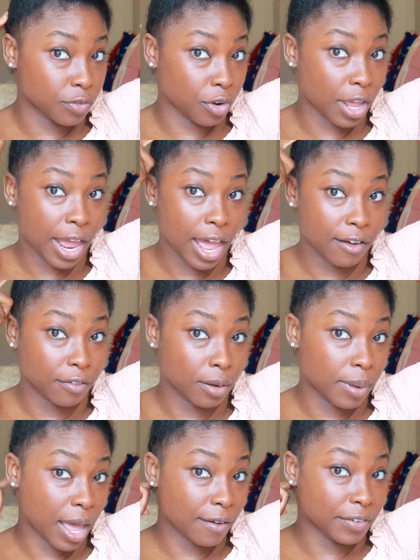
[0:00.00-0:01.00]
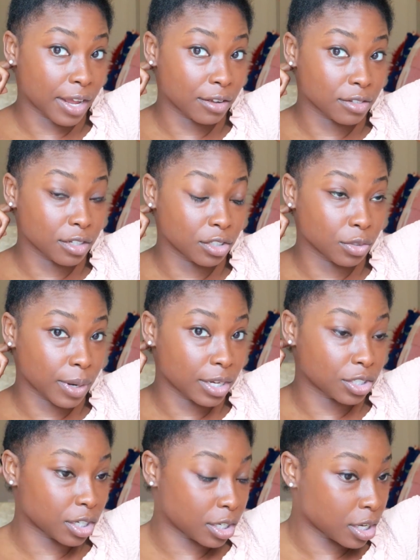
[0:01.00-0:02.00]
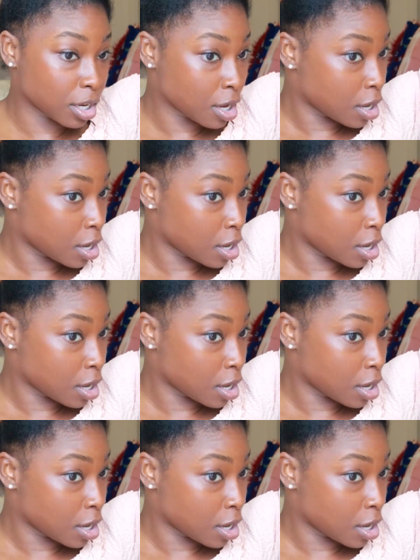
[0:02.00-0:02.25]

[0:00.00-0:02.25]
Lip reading: for the half up, half down situation.